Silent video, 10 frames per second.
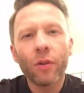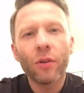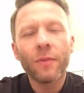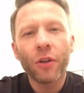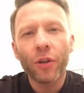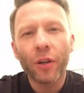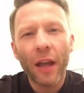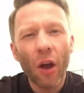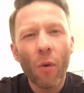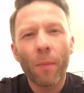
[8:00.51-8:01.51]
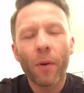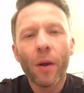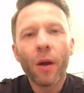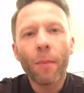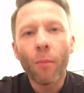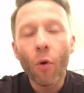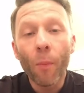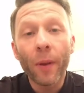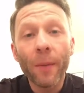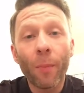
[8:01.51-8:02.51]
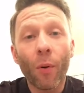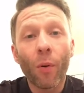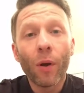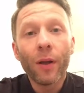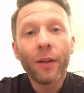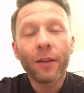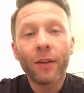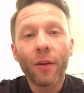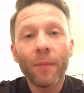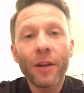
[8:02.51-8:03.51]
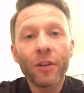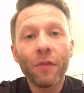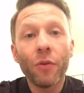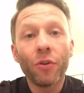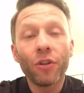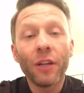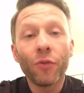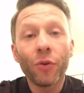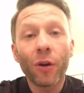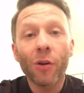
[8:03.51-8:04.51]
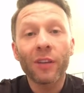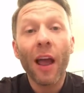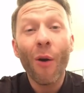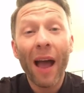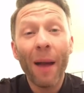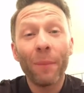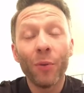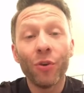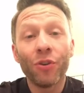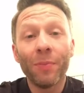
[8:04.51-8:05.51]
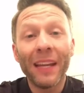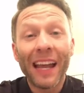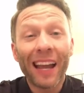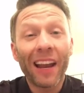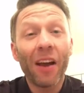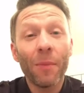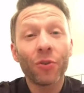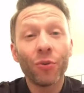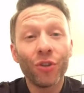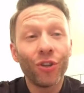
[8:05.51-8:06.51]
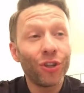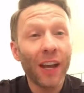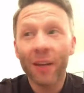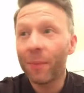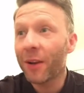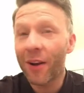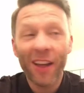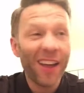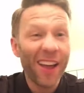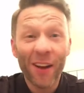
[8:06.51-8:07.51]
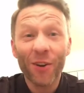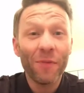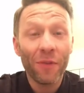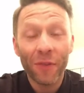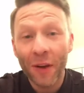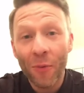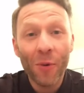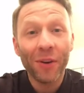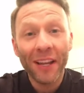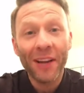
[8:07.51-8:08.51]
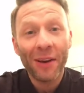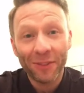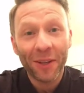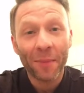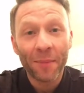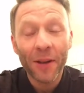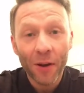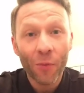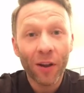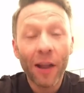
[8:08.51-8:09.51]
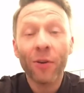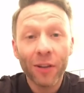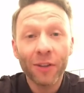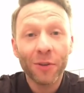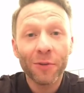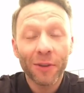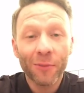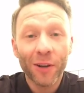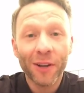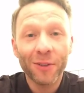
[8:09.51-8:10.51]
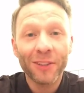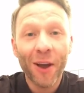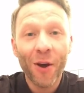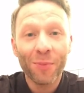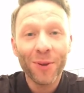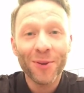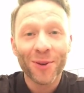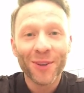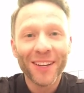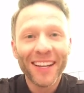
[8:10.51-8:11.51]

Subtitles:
to do them so you can help more people. You know, imagine if you achieved all your goals, how happy would you be, and how much would you share? You'd be like, I've got everything I want. Yeah, I have some. You know, what can I do? What can I do to help you?